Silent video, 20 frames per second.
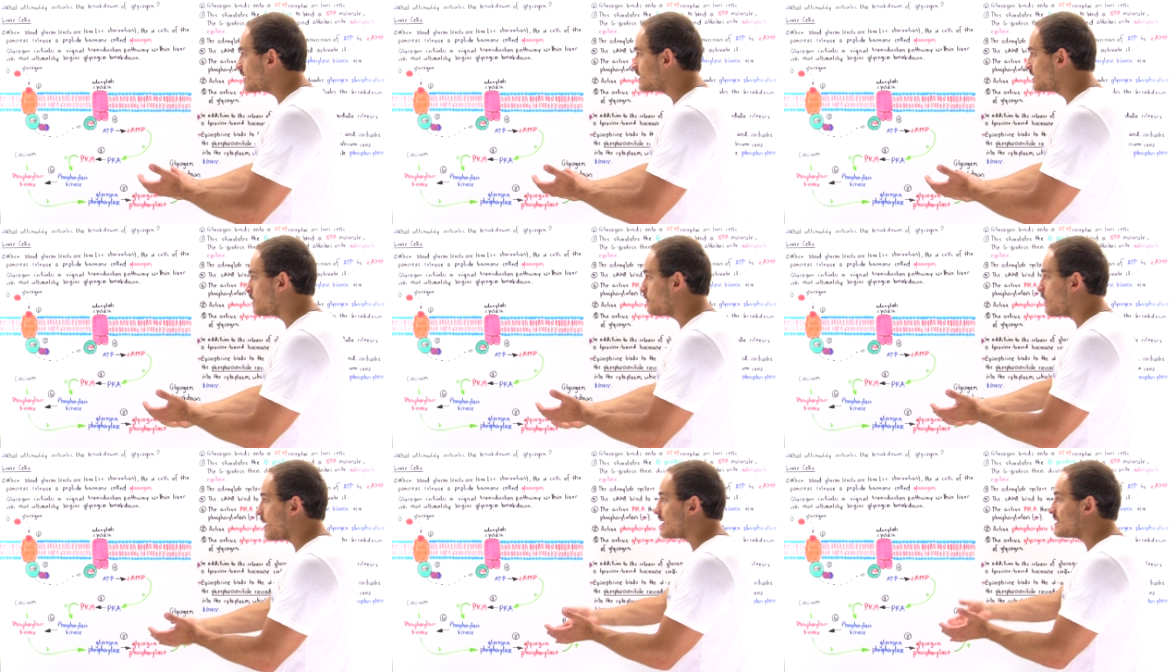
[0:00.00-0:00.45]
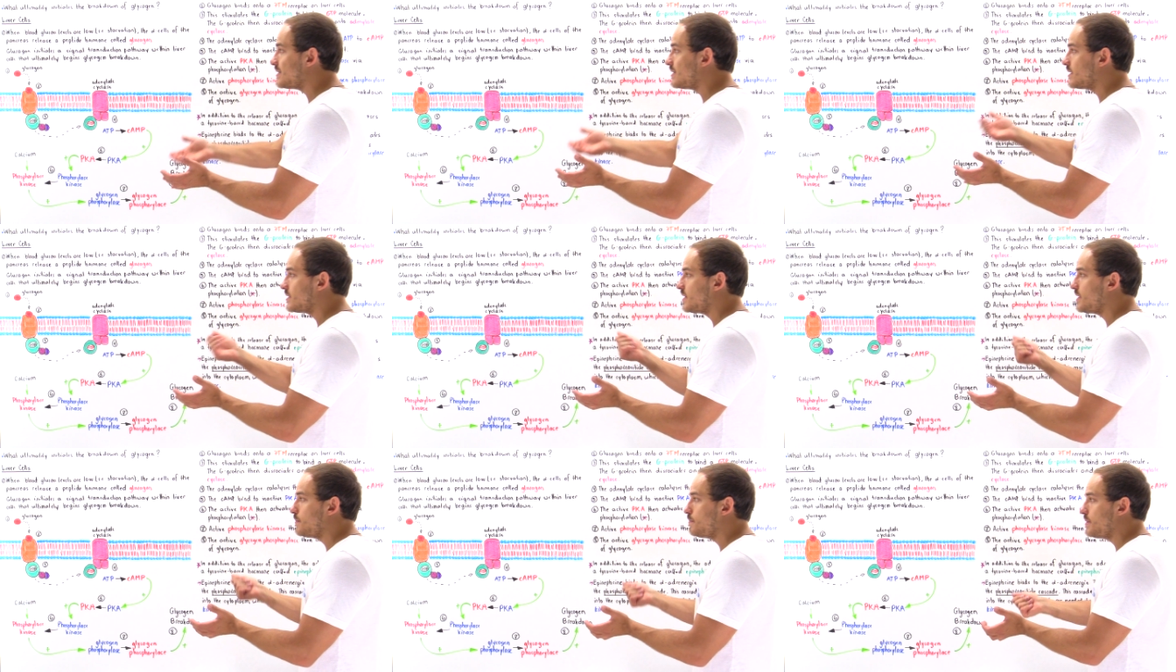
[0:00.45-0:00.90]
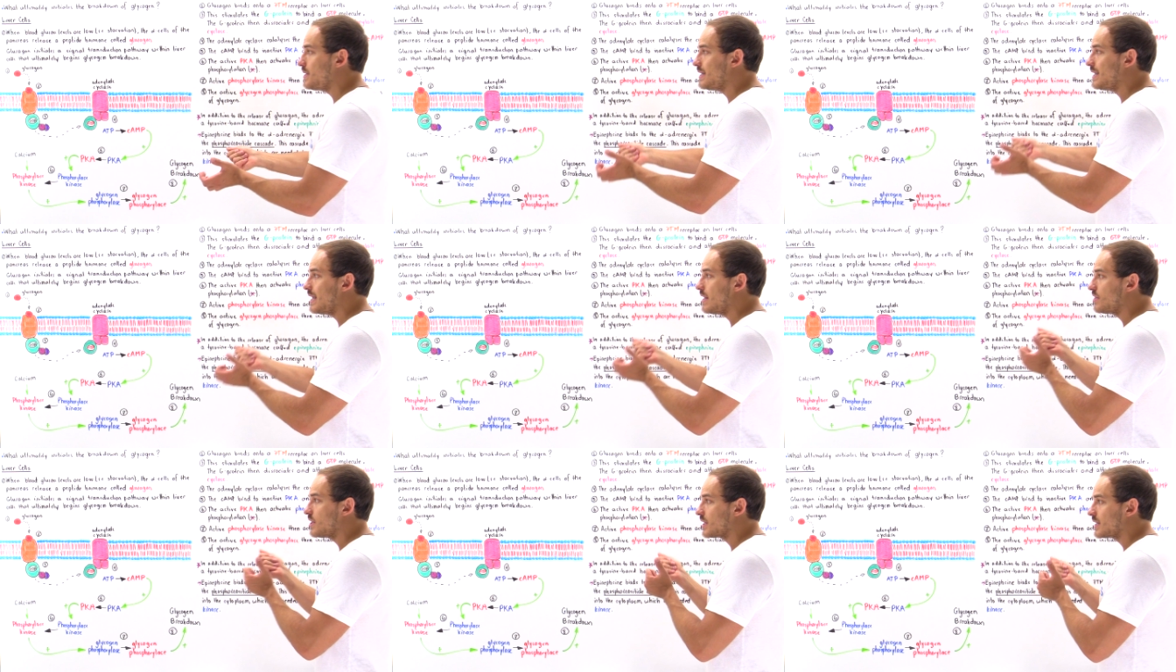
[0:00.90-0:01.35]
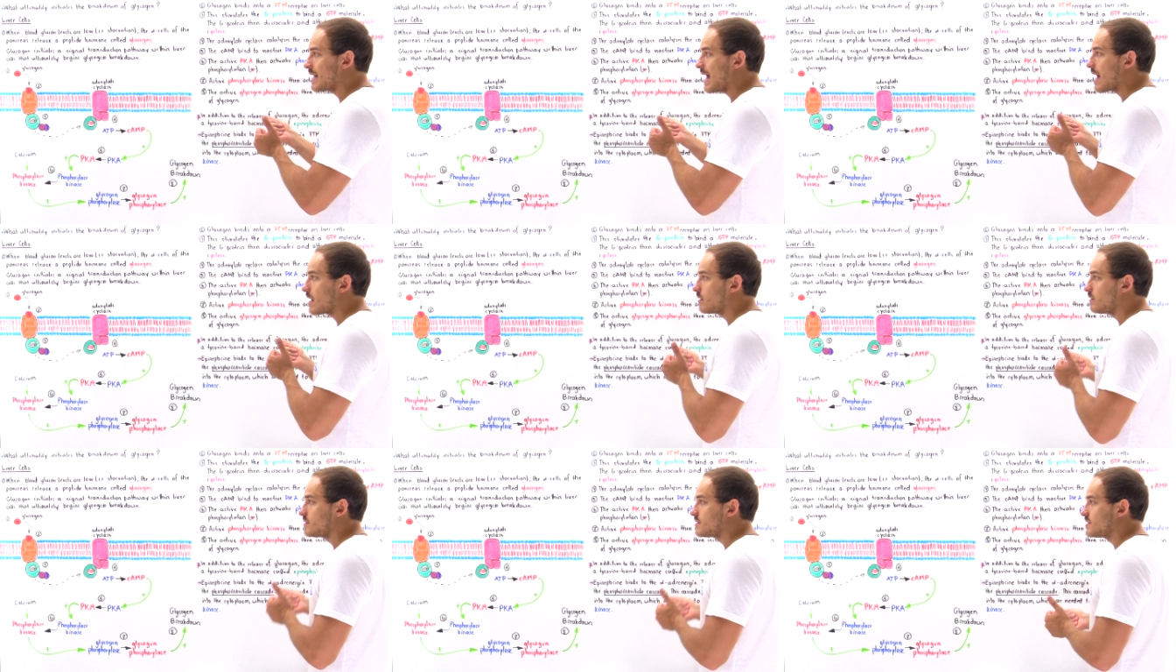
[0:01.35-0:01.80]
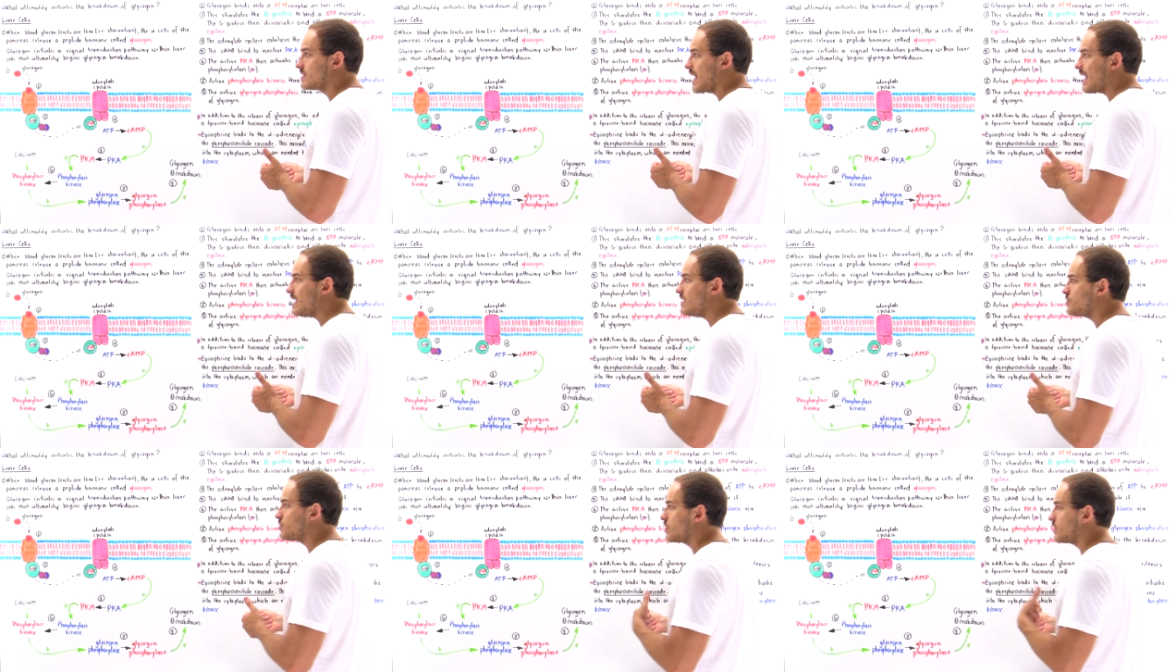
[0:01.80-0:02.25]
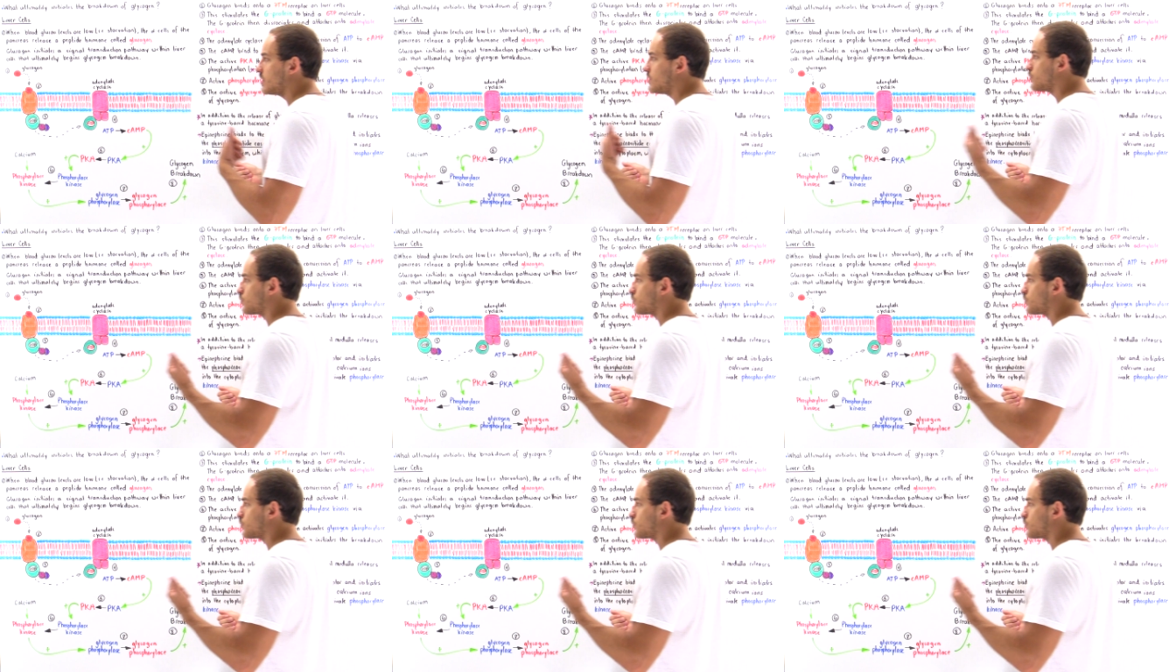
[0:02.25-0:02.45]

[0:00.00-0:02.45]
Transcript: to basically begin the catalyzation, the